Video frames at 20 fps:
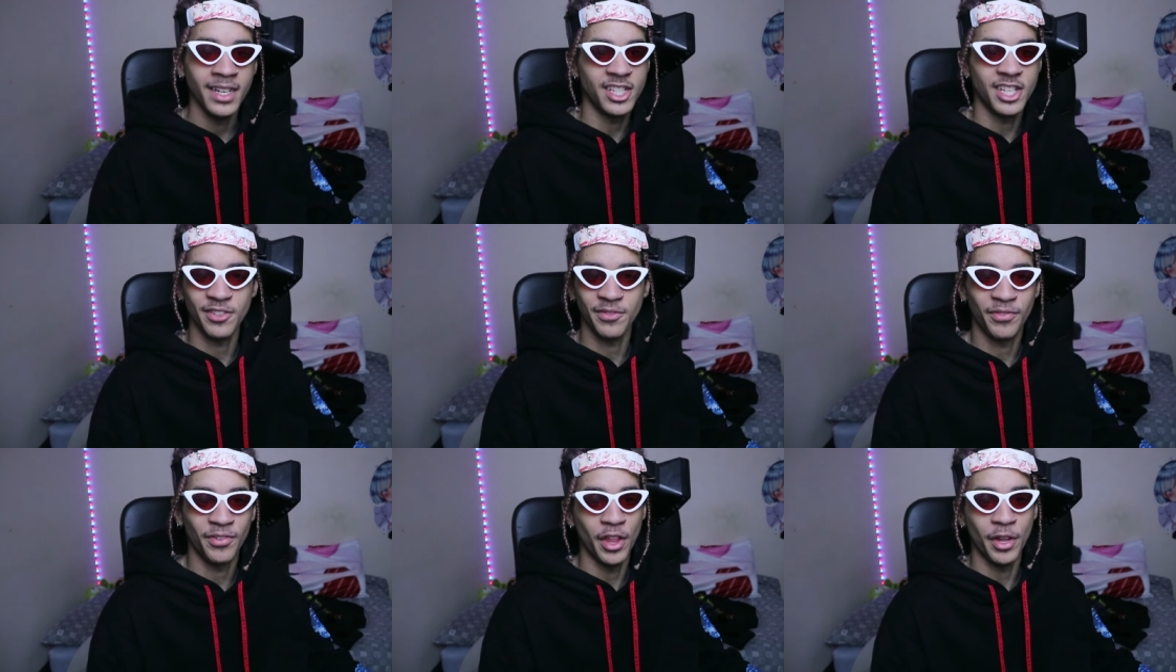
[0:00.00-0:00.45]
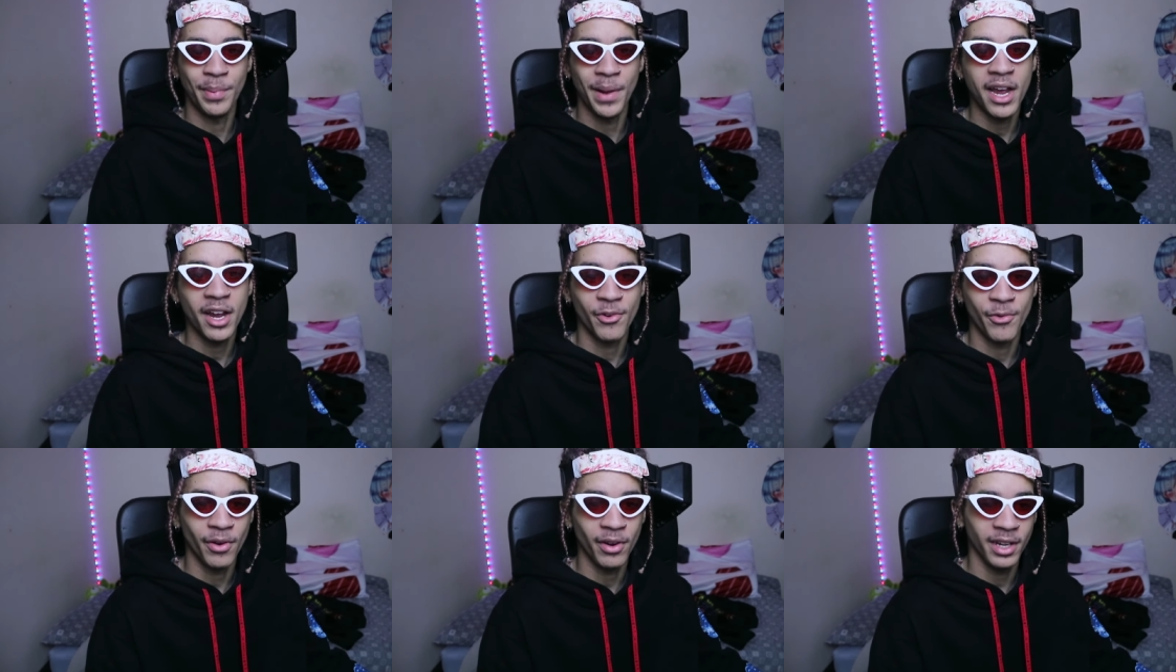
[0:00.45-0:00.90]
Is it for the
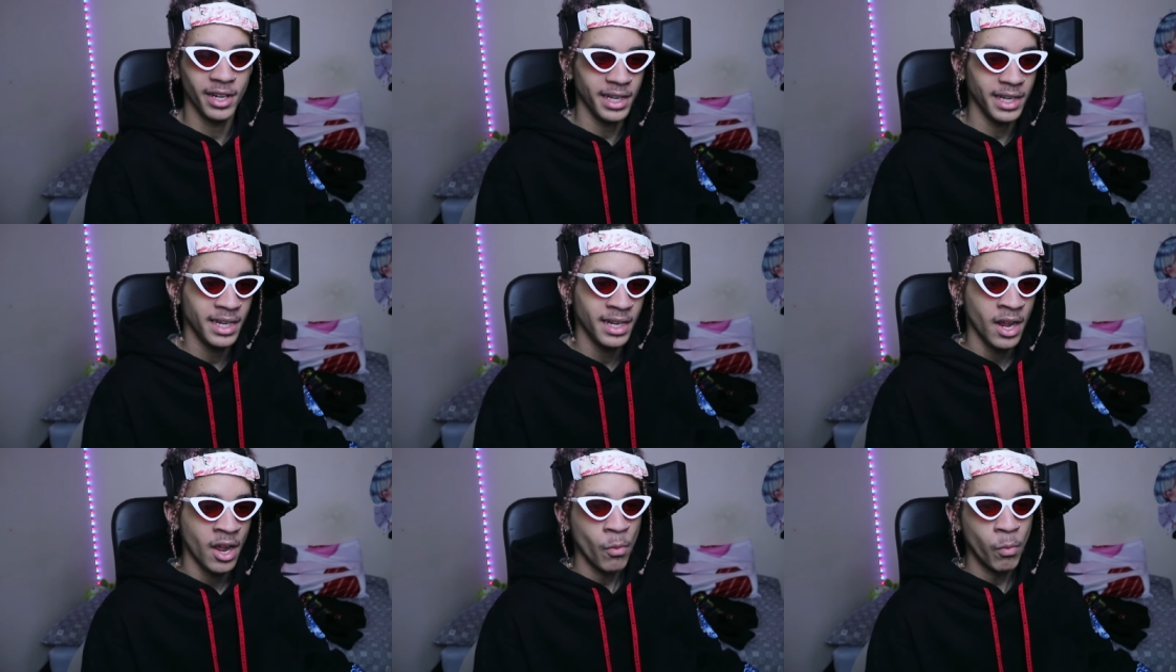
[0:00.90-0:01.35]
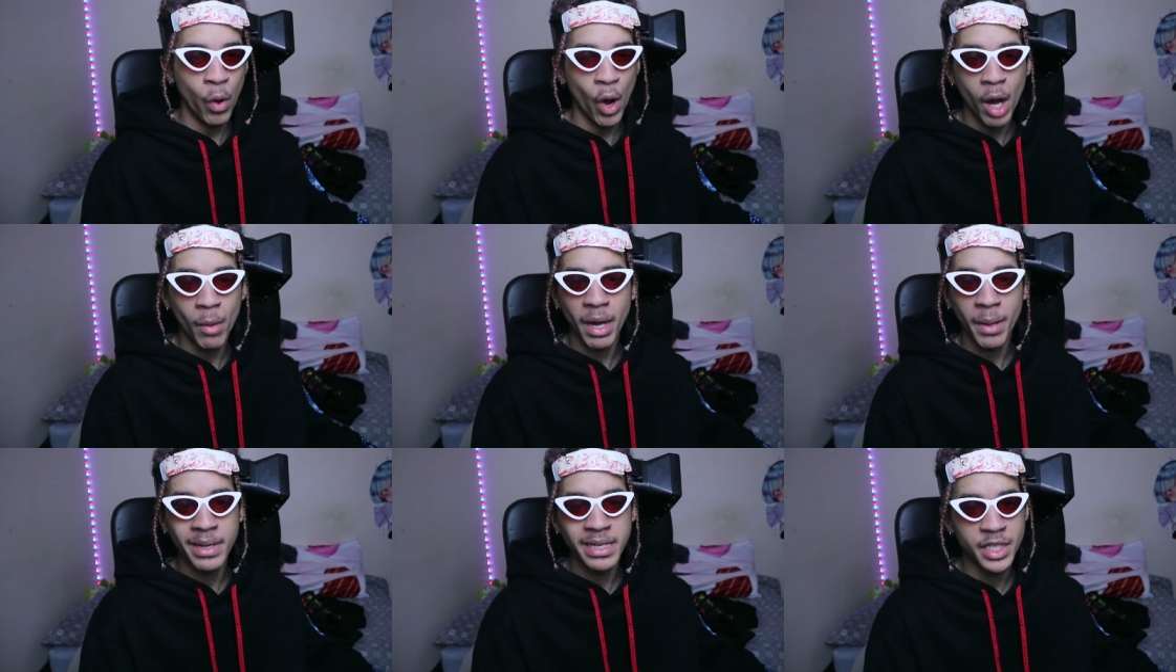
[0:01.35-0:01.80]
better quality? What
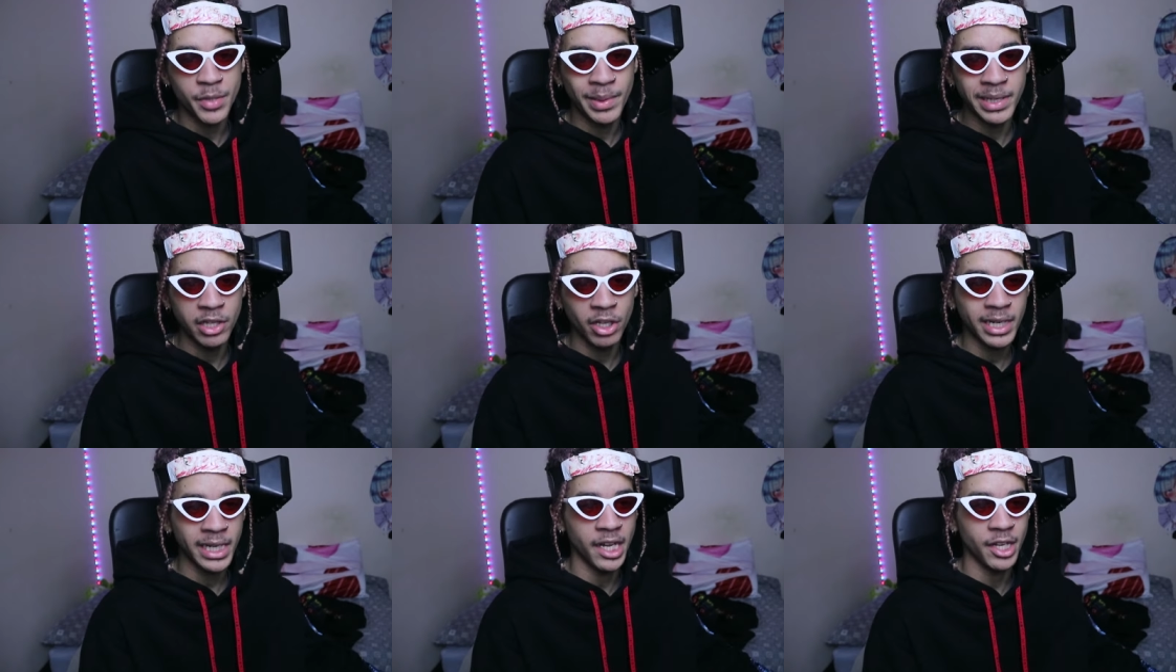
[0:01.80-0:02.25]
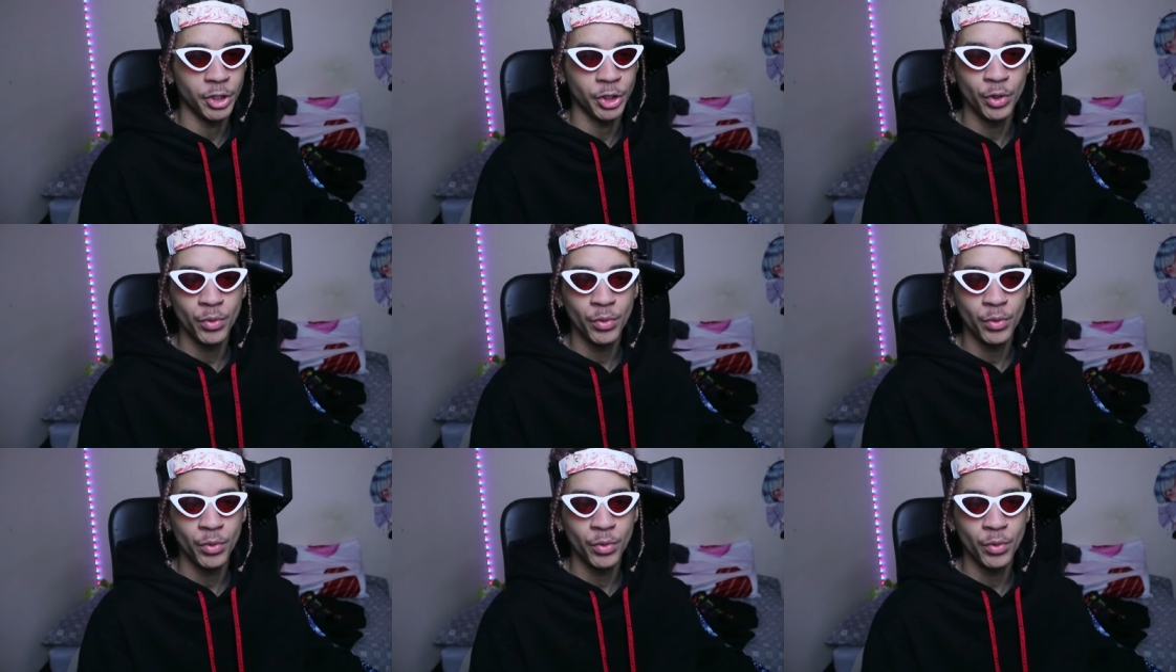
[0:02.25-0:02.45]
am I meant to be looking at?